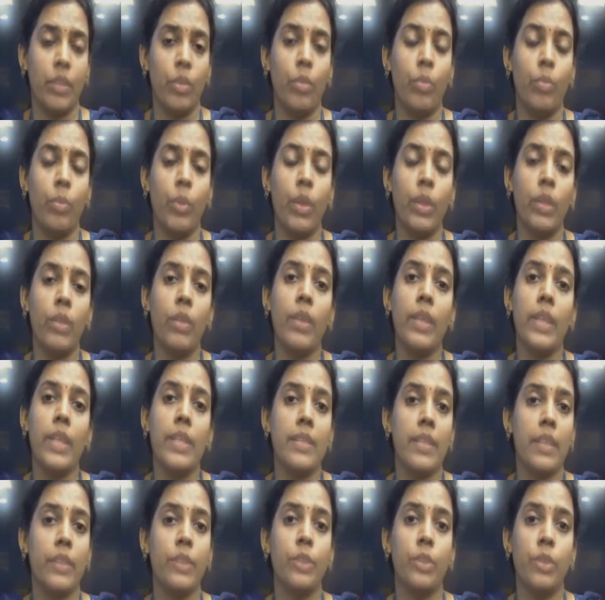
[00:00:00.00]
what all
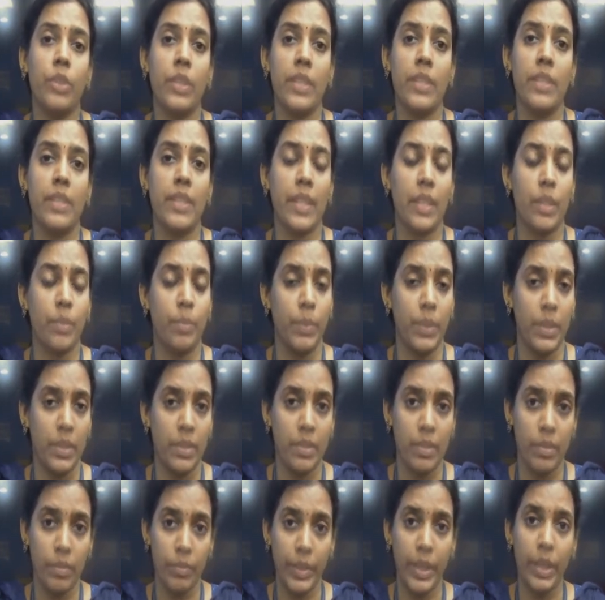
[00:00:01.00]
as assurance
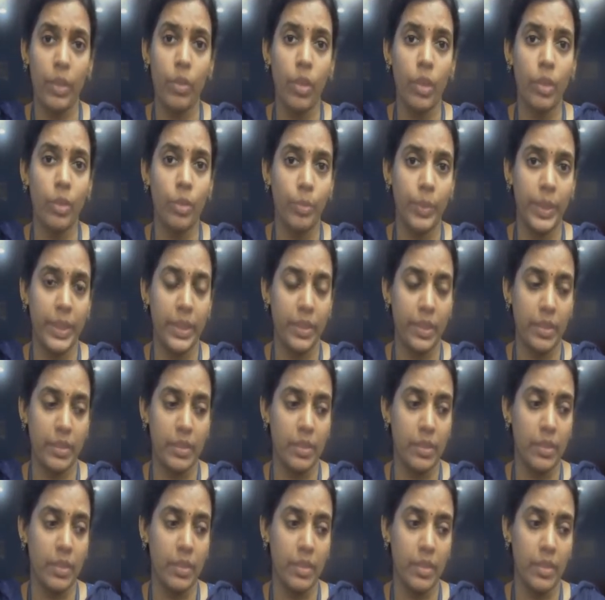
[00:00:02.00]
experts, where all do we
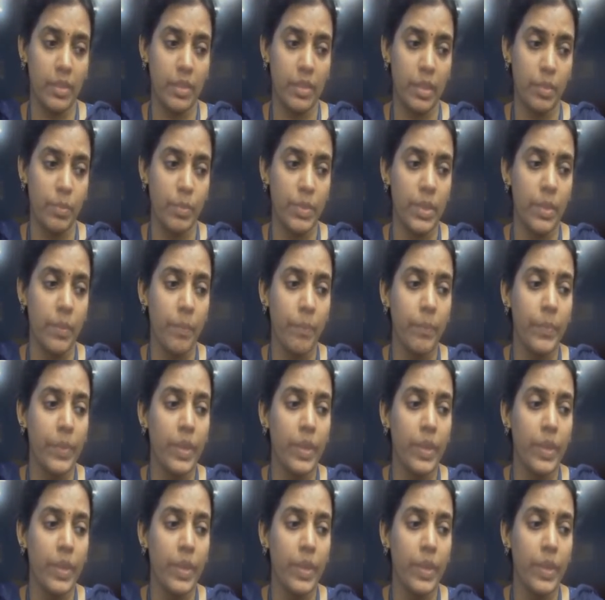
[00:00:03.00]
touch the systems.